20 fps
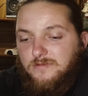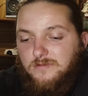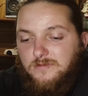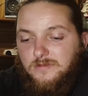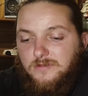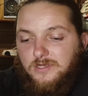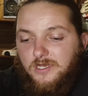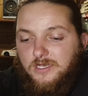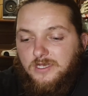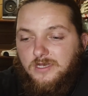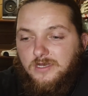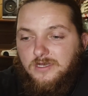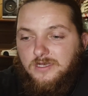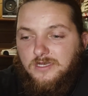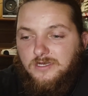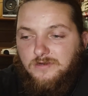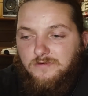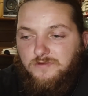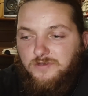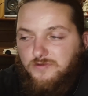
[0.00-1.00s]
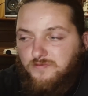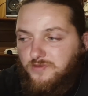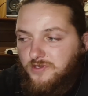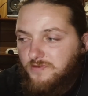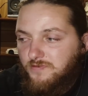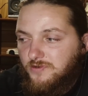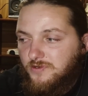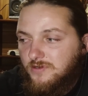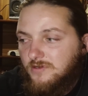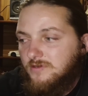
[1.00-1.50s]
interview
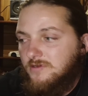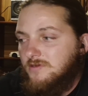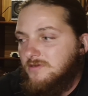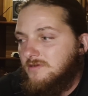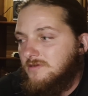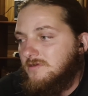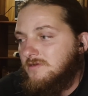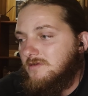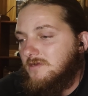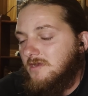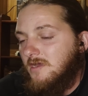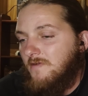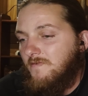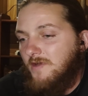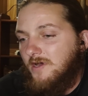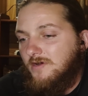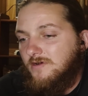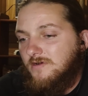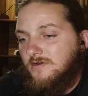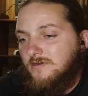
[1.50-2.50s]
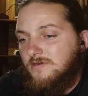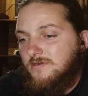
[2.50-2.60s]
people about